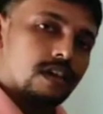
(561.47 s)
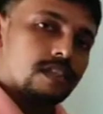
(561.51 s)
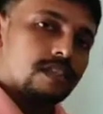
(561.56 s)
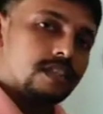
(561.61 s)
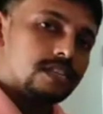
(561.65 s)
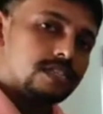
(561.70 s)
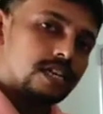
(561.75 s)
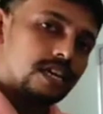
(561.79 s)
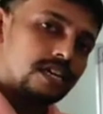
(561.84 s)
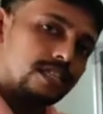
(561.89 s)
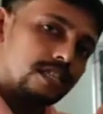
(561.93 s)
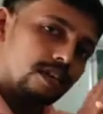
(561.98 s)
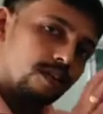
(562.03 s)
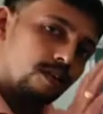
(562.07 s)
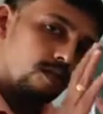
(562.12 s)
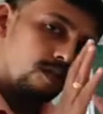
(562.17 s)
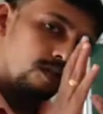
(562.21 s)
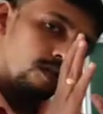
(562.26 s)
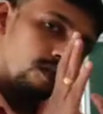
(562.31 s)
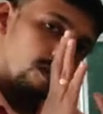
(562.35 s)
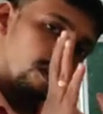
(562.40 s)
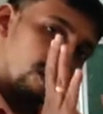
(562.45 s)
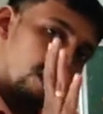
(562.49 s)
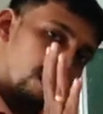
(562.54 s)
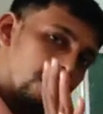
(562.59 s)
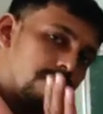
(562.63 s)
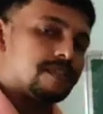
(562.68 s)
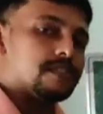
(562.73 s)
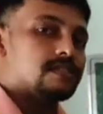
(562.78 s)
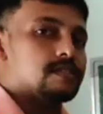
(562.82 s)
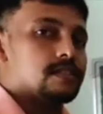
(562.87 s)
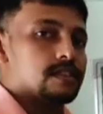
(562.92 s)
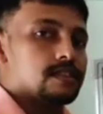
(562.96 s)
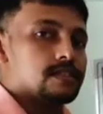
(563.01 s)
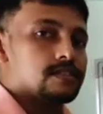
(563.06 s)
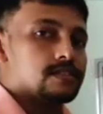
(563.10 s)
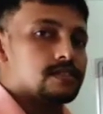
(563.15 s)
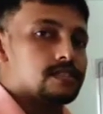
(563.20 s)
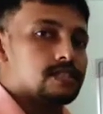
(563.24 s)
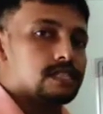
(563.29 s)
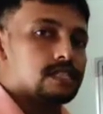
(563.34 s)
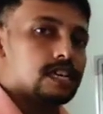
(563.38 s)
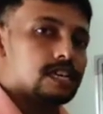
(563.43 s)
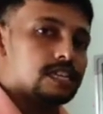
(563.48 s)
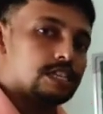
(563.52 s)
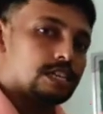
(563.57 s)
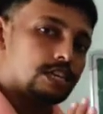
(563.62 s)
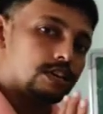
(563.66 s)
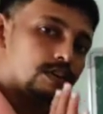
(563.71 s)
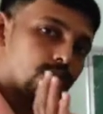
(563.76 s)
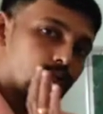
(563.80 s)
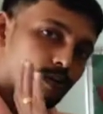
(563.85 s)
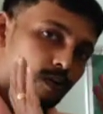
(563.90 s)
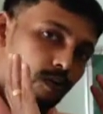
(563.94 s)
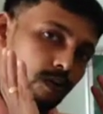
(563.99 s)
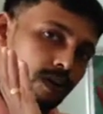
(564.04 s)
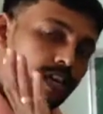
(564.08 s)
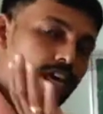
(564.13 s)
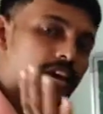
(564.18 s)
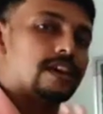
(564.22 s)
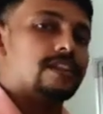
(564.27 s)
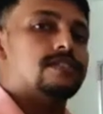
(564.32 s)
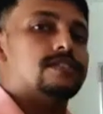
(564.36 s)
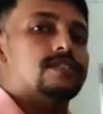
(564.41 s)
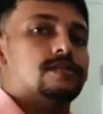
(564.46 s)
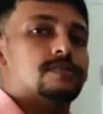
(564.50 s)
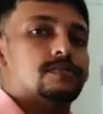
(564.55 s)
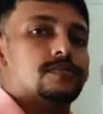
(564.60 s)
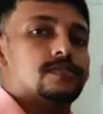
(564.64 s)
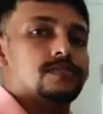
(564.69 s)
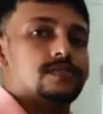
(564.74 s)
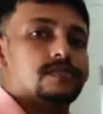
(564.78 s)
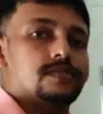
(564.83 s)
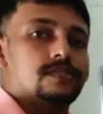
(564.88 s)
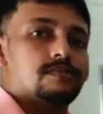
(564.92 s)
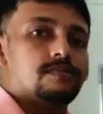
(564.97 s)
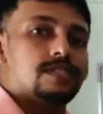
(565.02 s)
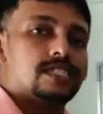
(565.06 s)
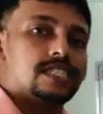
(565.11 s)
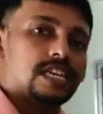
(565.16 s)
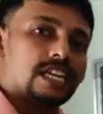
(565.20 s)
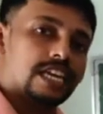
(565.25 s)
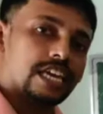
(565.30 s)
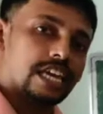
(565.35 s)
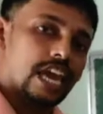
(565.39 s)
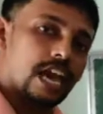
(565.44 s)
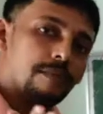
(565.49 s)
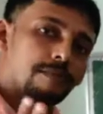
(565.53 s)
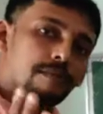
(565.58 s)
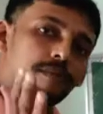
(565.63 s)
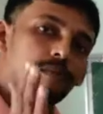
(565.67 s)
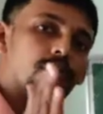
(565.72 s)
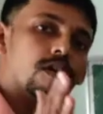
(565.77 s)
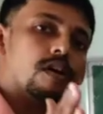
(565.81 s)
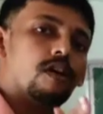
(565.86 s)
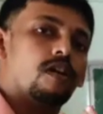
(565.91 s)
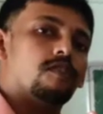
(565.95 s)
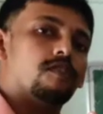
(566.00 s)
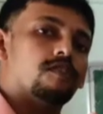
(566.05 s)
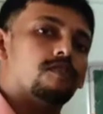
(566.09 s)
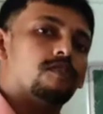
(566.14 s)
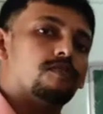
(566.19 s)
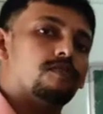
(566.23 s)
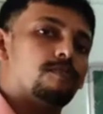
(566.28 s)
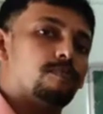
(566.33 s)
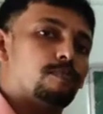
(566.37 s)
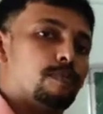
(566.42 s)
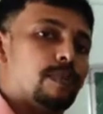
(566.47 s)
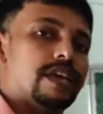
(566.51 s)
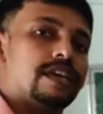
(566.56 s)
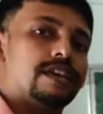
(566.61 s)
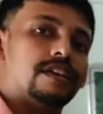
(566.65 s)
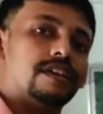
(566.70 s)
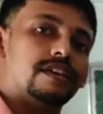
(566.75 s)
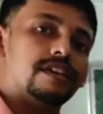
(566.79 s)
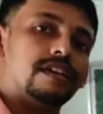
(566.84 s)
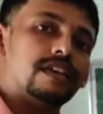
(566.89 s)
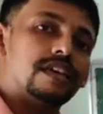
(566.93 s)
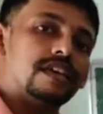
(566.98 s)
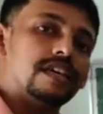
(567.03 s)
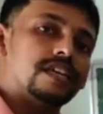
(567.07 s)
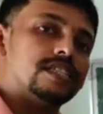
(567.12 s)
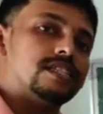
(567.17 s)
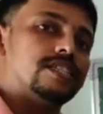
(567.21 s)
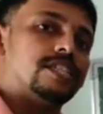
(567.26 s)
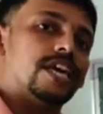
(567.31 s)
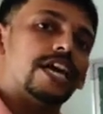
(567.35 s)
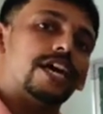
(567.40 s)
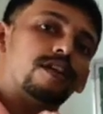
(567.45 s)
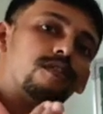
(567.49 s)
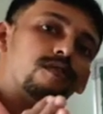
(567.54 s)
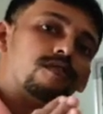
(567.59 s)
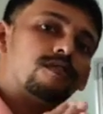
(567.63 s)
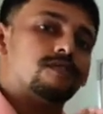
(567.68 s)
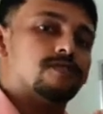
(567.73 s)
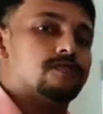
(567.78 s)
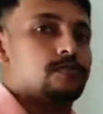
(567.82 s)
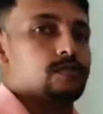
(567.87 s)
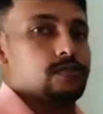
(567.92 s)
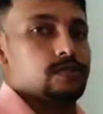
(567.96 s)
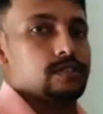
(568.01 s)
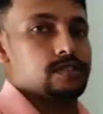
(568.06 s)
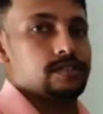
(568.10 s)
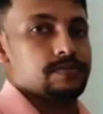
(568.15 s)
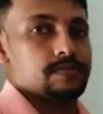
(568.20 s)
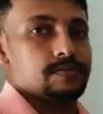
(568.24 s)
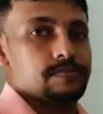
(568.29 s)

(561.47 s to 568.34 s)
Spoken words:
These are the living things, these are the organisms which are capable of making their own food.